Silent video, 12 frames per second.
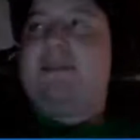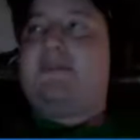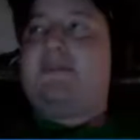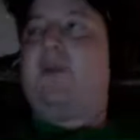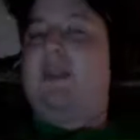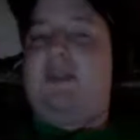
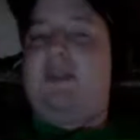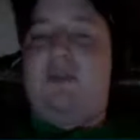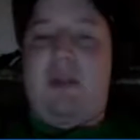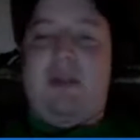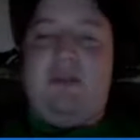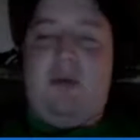Wait,
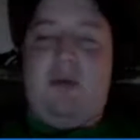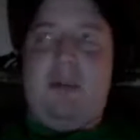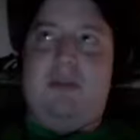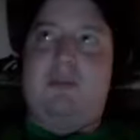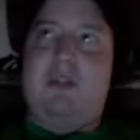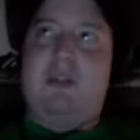hold
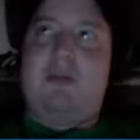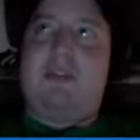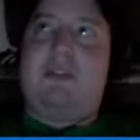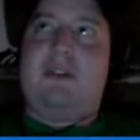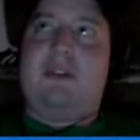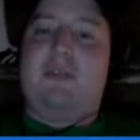on.
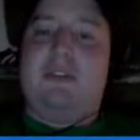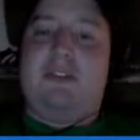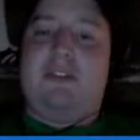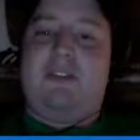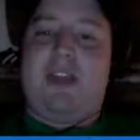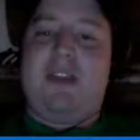There was a
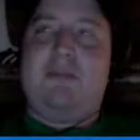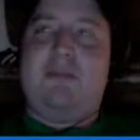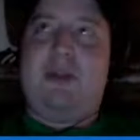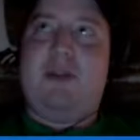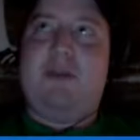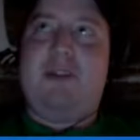second
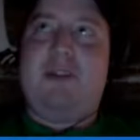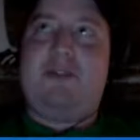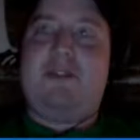Blair Witch?